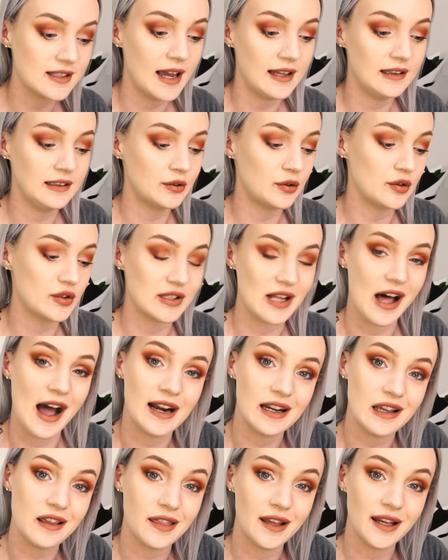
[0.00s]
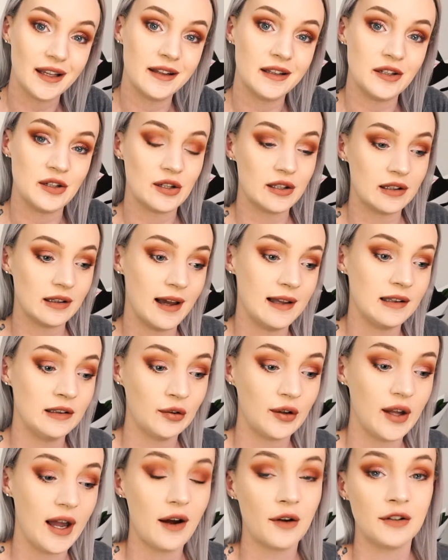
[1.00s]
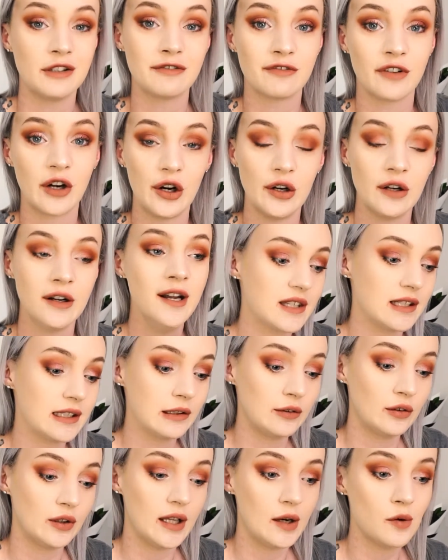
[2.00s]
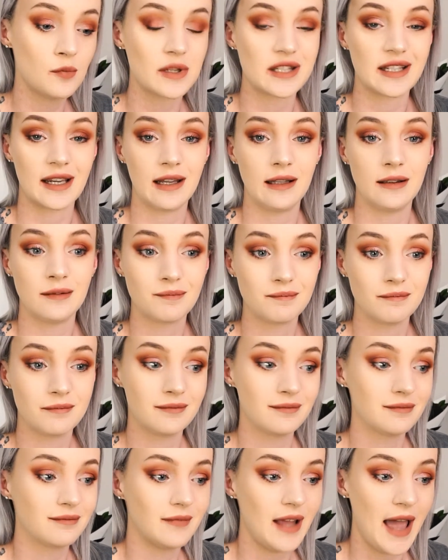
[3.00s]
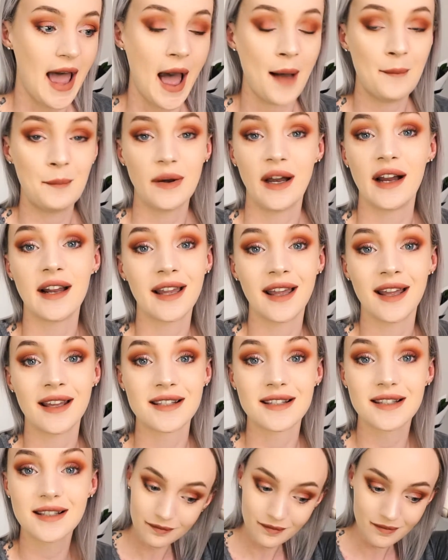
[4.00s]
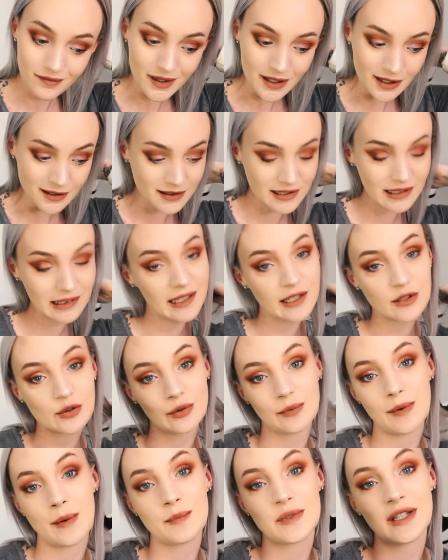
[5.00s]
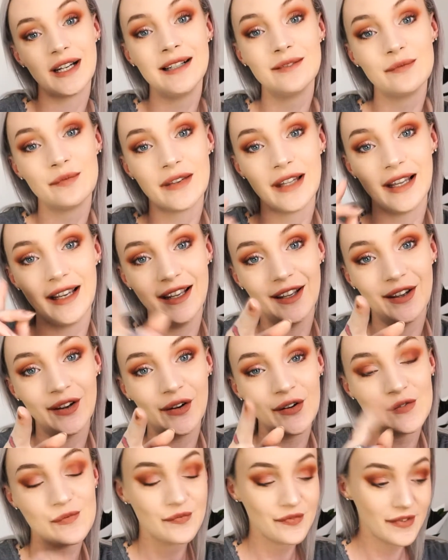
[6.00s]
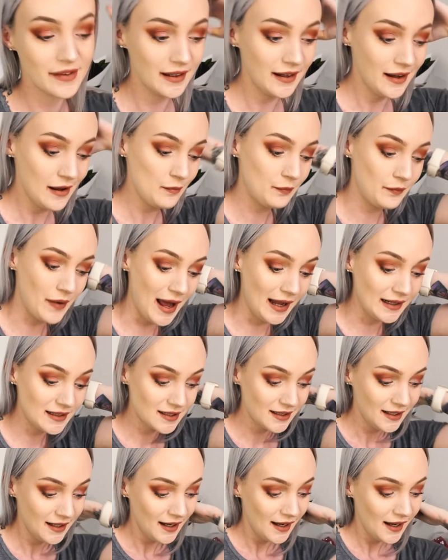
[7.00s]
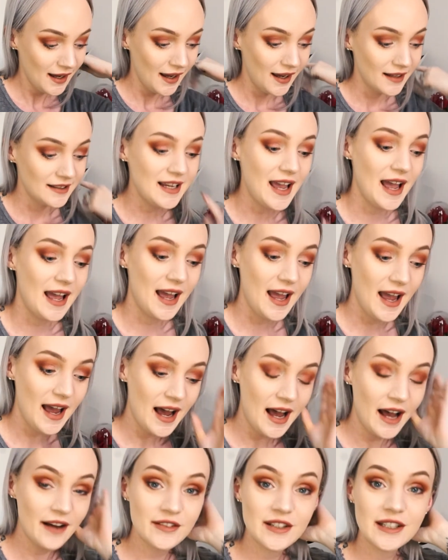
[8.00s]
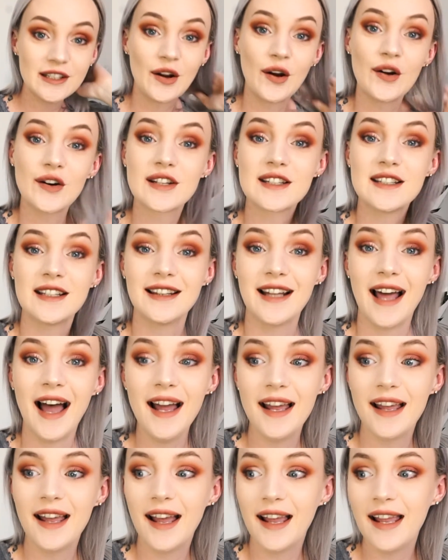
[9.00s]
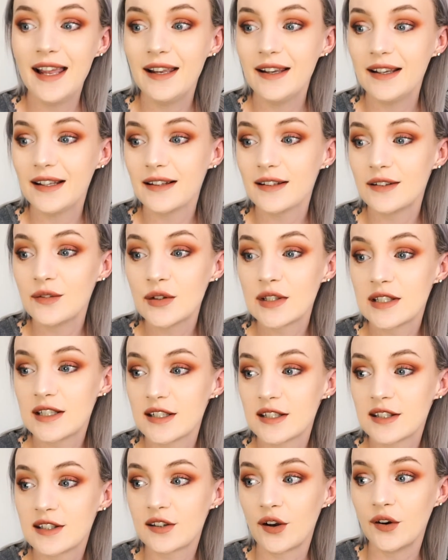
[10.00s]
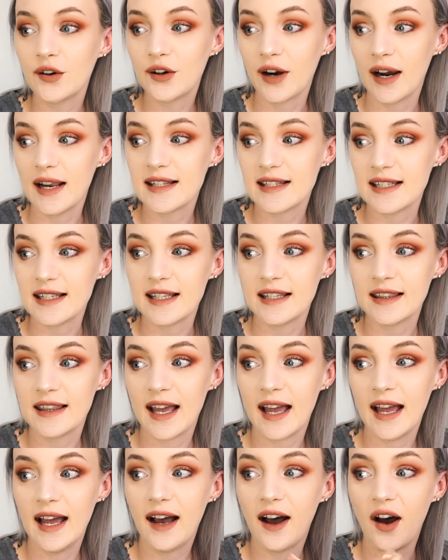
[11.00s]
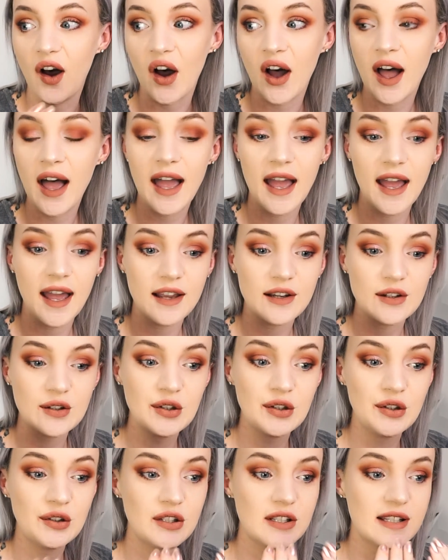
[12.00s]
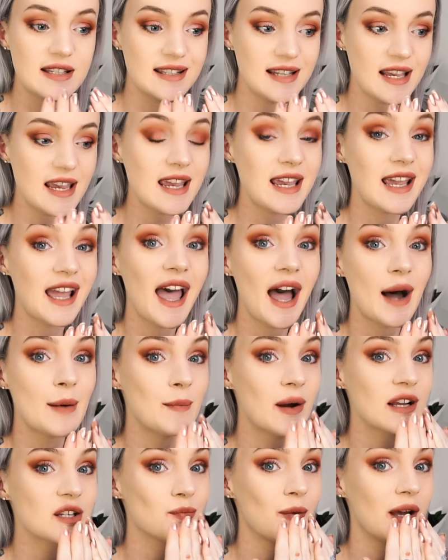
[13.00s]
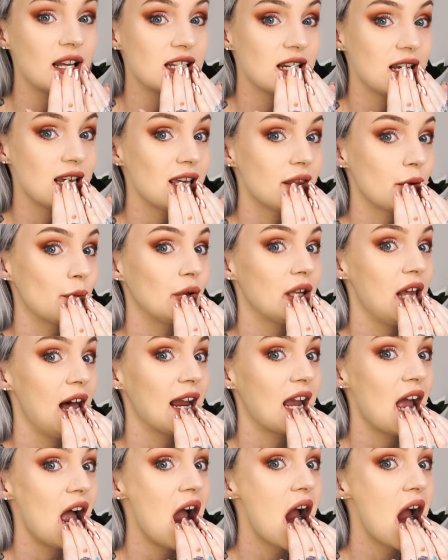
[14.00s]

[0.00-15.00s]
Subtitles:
like little slidey thing that you can like look at on your phone. It's a little, almost like an app, I guess. It's a link to a website, there you go. But yeah, after noticing that, it was just so crazy that I could see how much my teeth were like